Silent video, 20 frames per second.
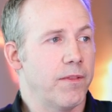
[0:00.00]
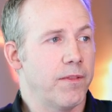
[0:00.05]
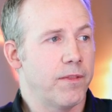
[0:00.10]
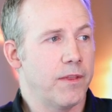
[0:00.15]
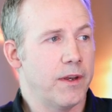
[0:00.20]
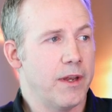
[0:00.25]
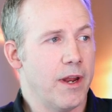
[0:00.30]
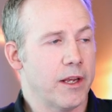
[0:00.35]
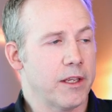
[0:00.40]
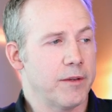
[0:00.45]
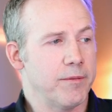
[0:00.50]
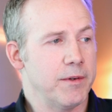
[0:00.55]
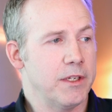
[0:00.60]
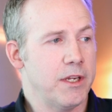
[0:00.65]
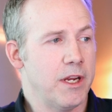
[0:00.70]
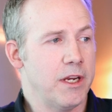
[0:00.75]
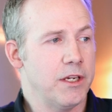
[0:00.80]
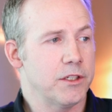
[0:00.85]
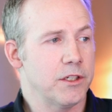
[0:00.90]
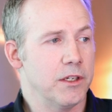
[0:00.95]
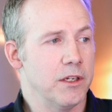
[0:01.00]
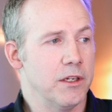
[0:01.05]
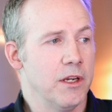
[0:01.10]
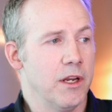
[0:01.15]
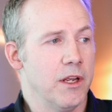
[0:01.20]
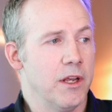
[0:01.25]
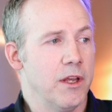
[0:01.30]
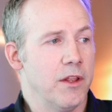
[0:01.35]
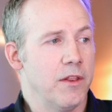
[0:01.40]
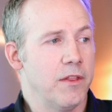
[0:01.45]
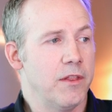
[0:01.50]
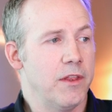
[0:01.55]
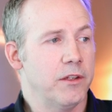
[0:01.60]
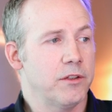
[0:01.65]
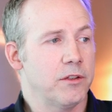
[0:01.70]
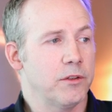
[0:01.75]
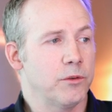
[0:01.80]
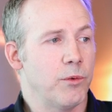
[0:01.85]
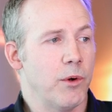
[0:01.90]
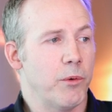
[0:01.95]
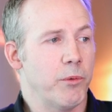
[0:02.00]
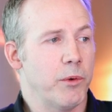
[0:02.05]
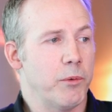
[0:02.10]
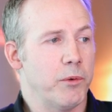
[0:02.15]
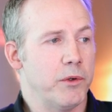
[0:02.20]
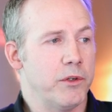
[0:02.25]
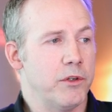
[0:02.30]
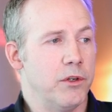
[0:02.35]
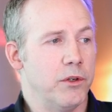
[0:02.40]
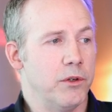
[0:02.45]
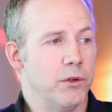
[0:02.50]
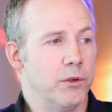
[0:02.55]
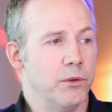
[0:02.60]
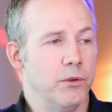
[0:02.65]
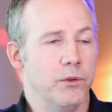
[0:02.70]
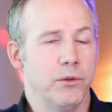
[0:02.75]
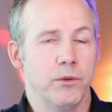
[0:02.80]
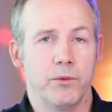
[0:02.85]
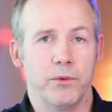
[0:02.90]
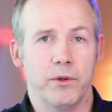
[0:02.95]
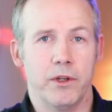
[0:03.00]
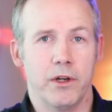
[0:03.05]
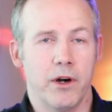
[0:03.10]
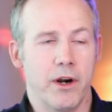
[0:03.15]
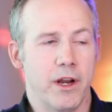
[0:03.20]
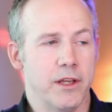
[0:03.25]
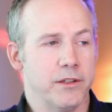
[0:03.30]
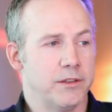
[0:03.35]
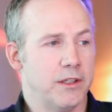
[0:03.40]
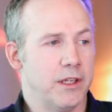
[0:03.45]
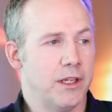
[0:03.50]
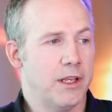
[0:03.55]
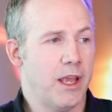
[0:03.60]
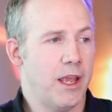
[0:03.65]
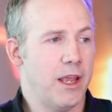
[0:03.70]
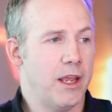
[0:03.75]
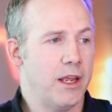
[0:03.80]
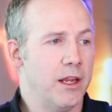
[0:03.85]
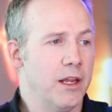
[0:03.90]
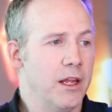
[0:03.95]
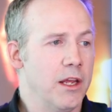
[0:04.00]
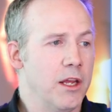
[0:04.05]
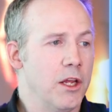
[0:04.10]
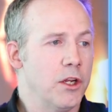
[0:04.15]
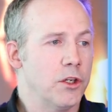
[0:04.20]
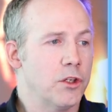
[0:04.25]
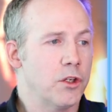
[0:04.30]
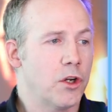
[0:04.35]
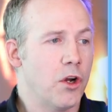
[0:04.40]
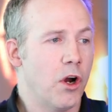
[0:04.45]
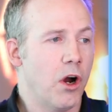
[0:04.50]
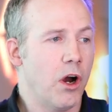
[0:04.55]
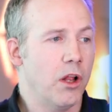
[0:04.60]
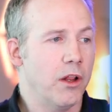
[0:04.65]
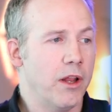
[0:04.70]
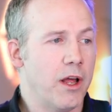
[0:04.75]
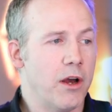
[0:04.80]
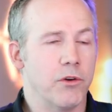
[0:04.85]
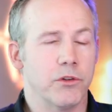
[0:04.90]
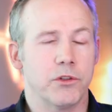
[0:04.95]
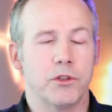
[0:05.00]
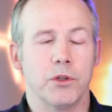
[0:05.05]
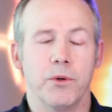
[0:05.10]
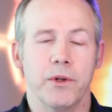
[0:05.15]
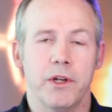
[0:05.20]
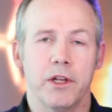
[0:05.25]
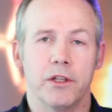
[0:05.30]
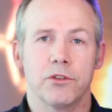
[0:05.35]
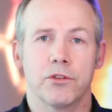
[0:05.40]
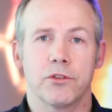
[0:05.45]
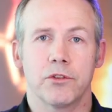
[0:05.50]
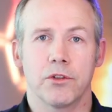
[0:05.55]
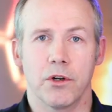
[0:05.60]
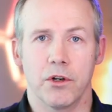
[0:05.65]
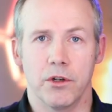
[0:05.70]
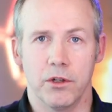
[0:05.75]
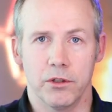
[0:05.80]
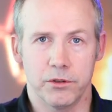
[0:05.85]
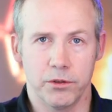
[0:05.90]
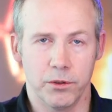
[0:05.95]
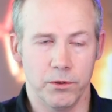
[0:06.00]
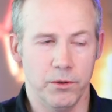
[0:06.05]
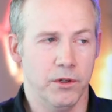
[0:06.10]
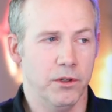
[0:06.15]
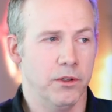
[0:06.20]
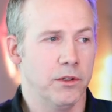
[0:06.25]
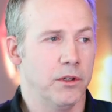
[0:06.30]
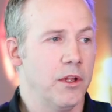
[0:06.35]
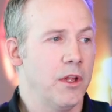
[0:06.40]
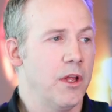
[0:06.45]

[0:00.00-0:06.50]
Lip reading: the documentation, this is what we would do in our SDK to call out to an external tool.